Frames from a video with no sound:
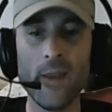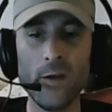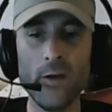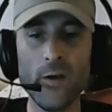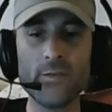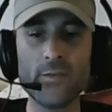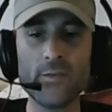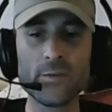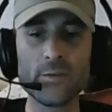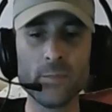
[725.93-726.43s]
And
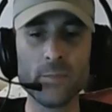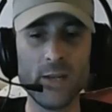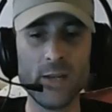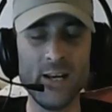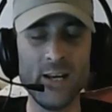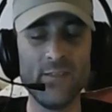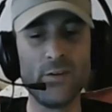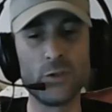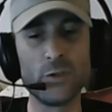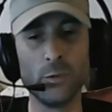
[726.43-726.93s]
then you have
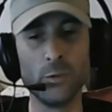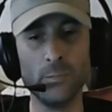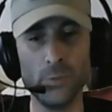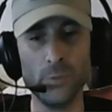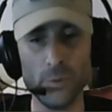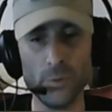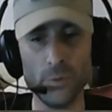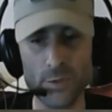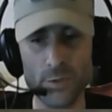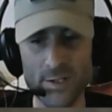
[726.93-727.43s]
some
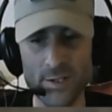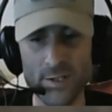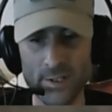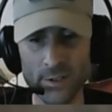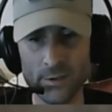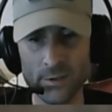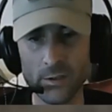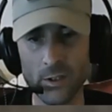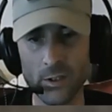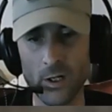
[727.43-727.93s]
individual
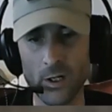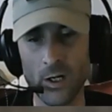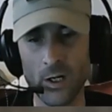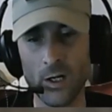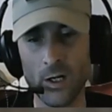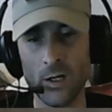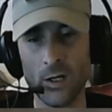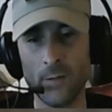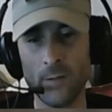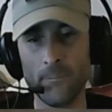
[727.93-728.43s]
moods here,
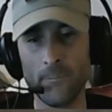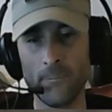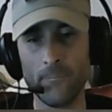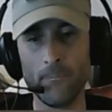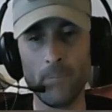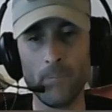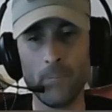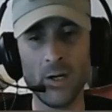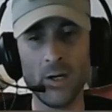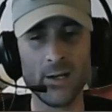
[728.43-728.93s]

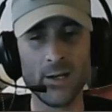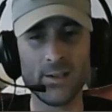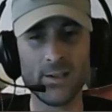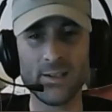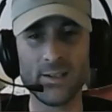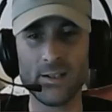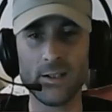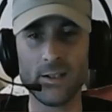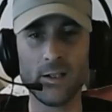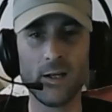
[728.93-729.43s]

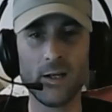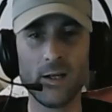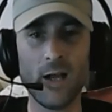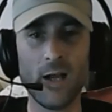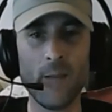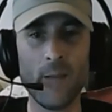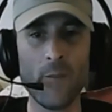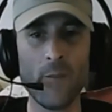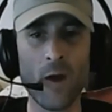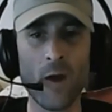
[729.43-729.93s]
but
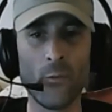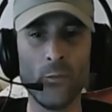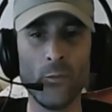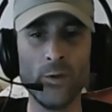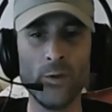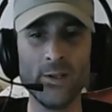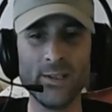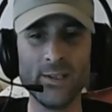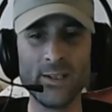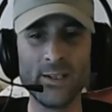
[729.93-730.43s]
I'm
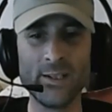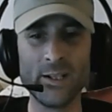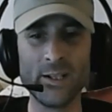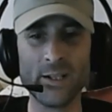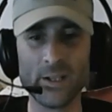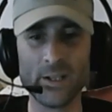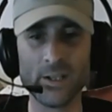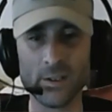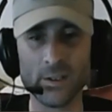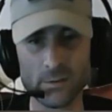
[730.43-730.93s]
not
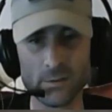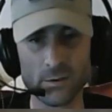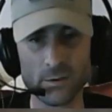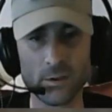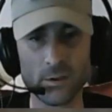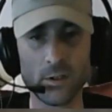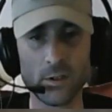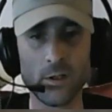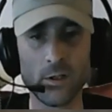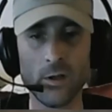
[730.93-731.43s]
really gonna
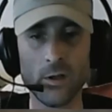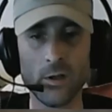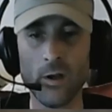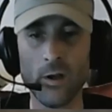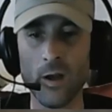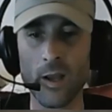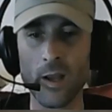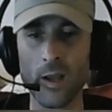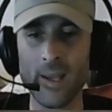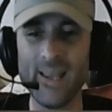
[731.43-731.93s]

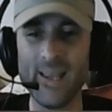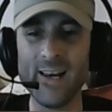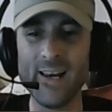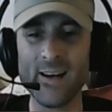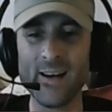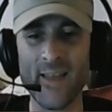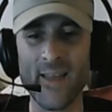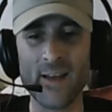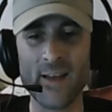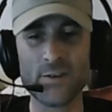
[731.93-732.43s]

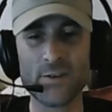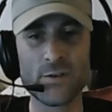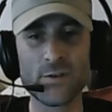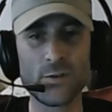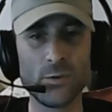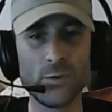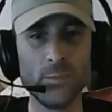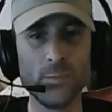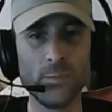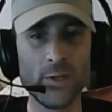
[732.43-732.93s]
get into
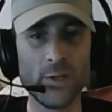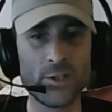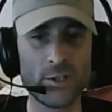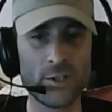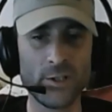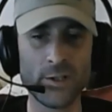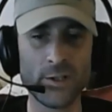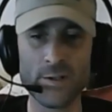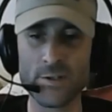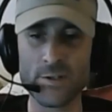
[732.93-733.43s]
that too
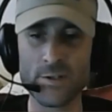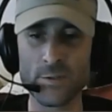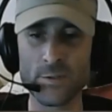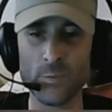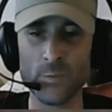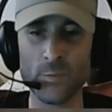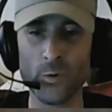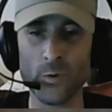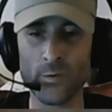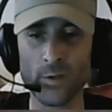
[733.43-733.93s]
much here.
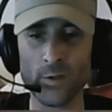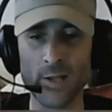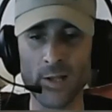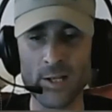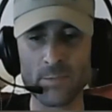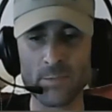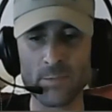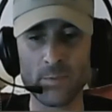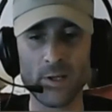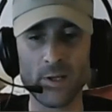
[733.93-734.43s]
This is more of
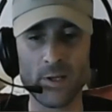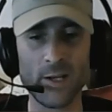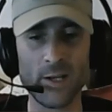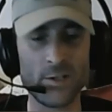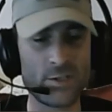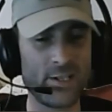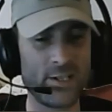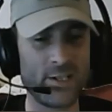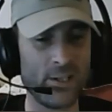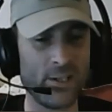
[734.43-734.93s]
a let's
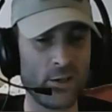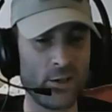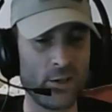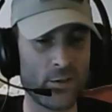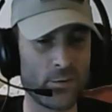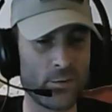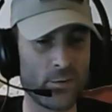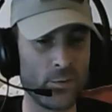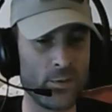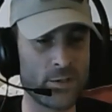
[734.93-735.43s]
play, just
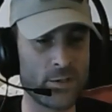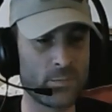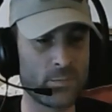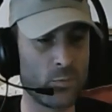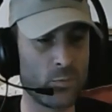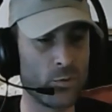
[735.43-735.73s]
getting you through